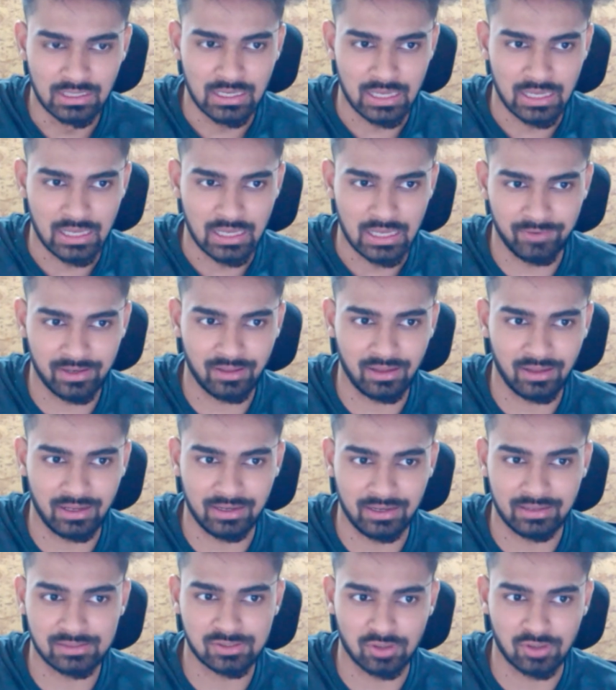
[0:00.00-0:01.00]
If
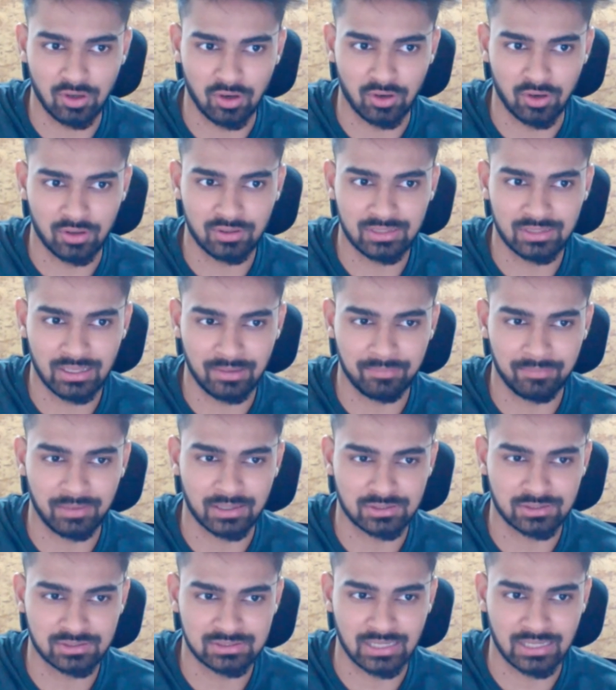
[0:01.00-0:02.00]
n is odd, then I'm
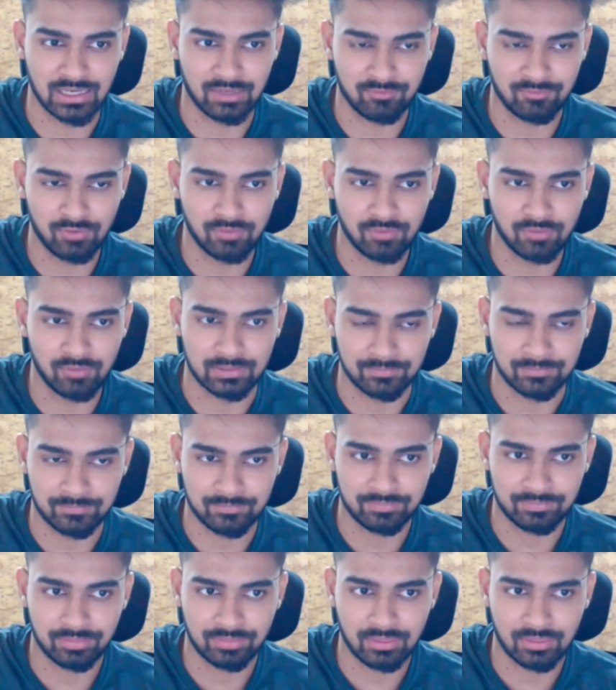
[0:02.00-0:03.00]
actually starting from 1.
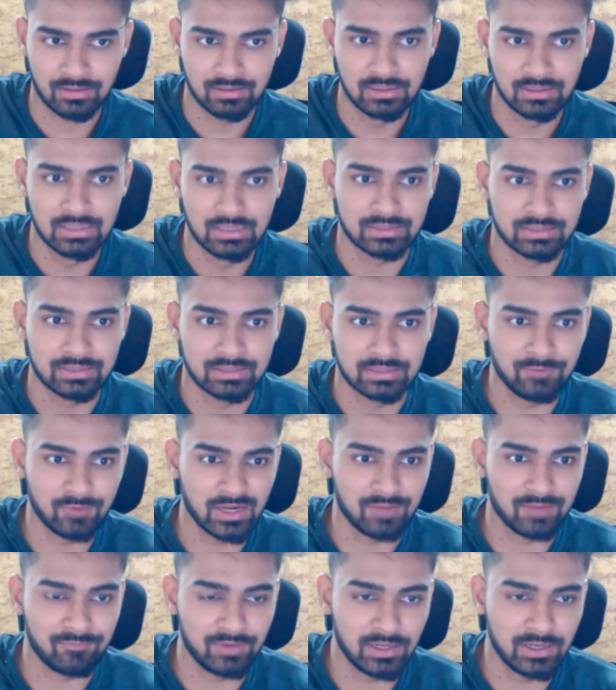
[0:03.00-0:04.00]
Then for
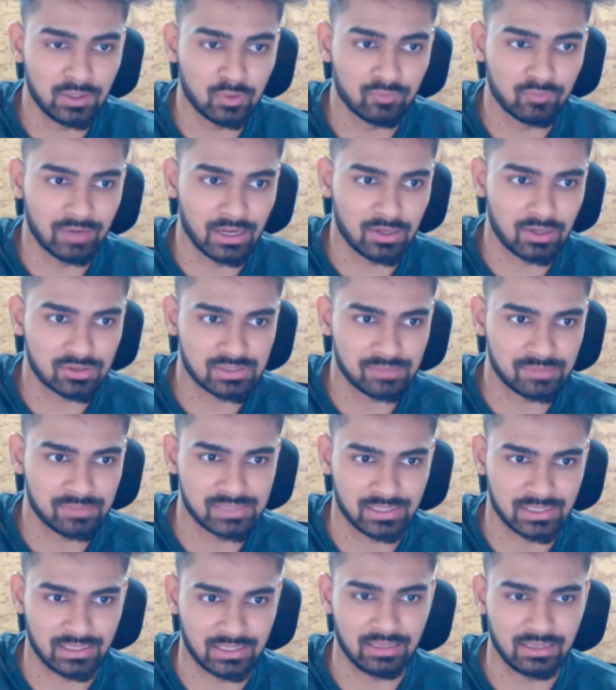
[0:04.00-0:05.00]
every two values, I'm
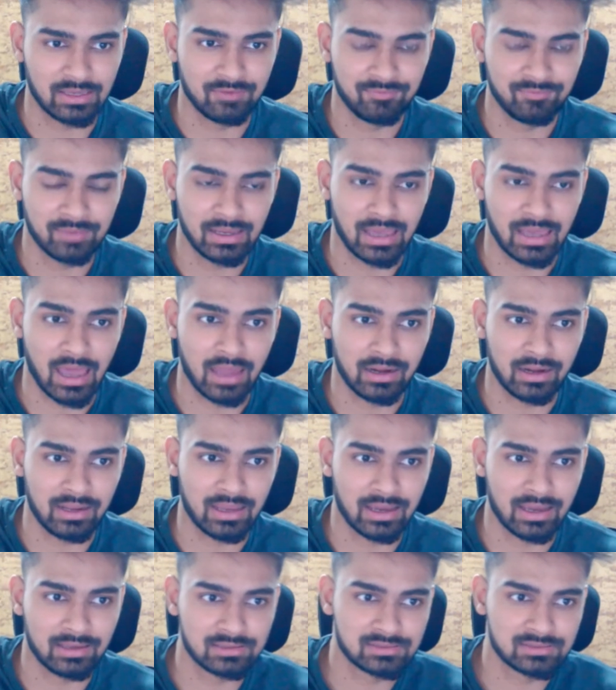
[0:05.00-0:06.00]
checking if my array
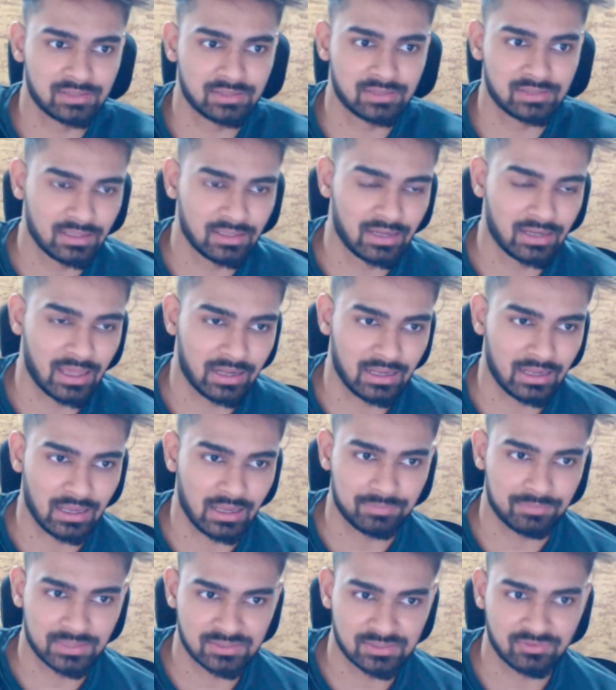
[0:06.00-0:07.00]
I is greater than array I
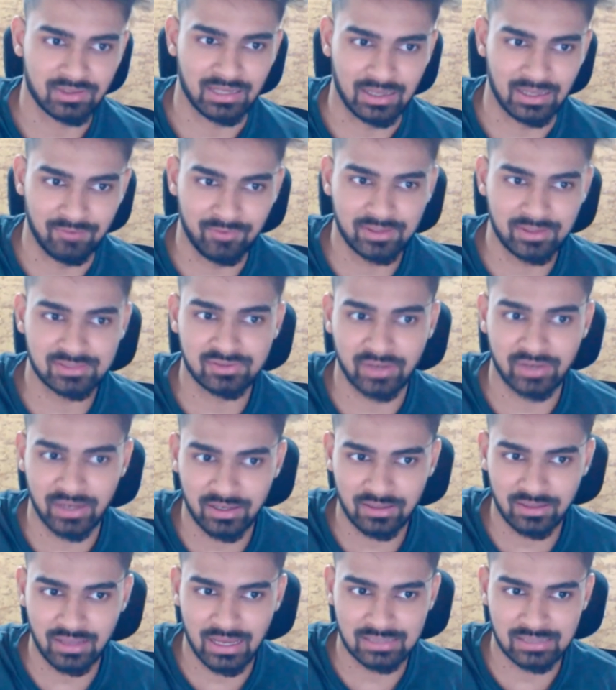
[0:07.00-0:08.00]
plus 1. If it is
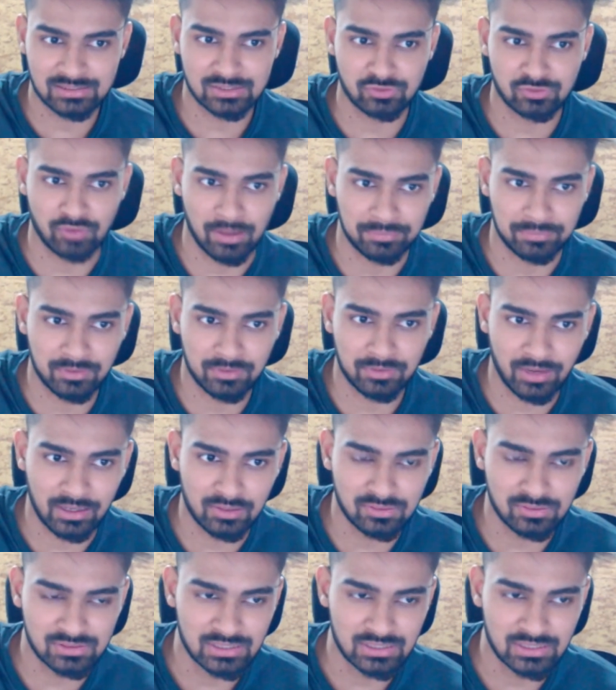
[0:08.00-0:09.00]
greater, I just swap the
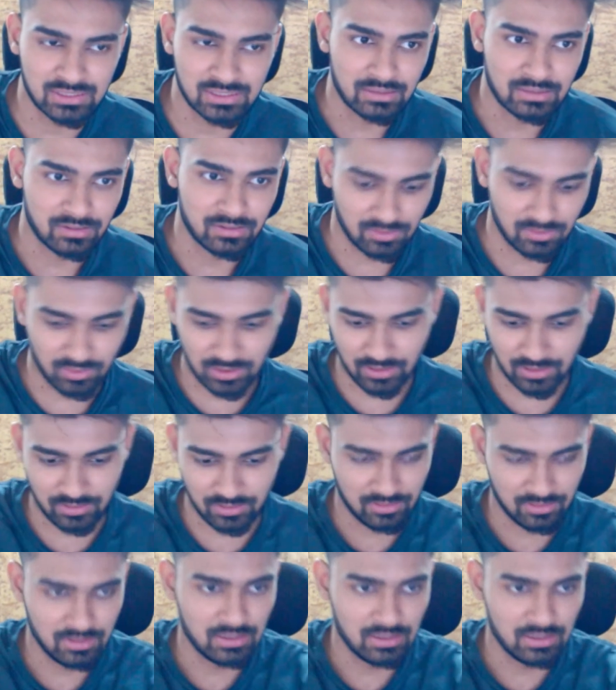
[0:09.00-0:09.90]
values. Okay.